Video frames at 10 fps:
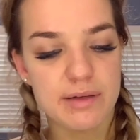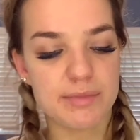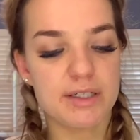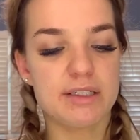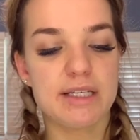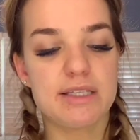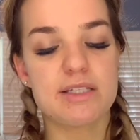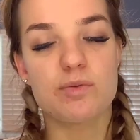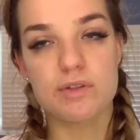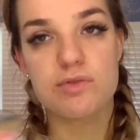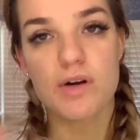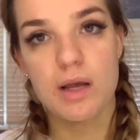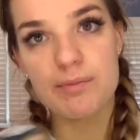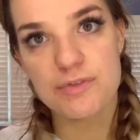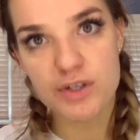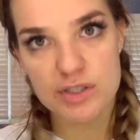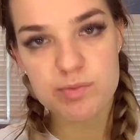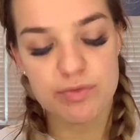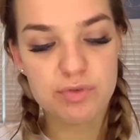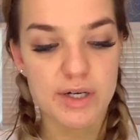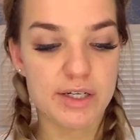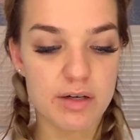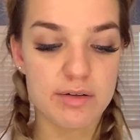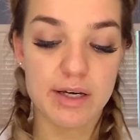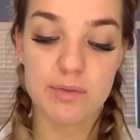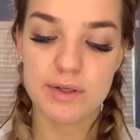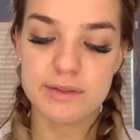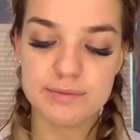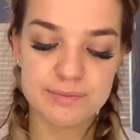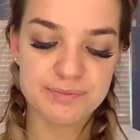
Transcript: I'm going to let these ones run up first before I go with that one.